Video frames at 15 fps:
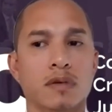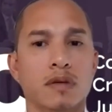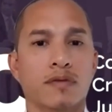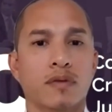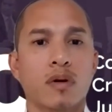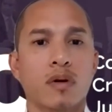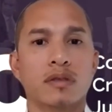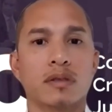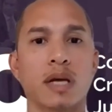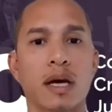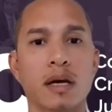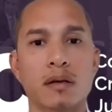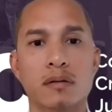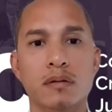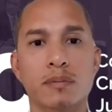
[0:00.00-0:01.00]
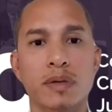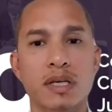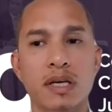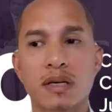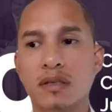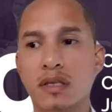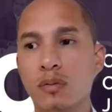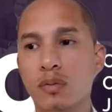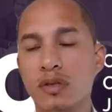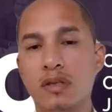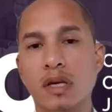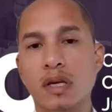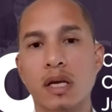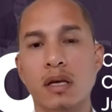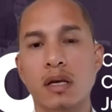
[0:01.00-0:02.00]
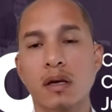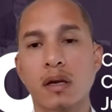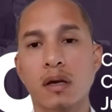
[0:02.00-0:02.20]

Of course not, because he was an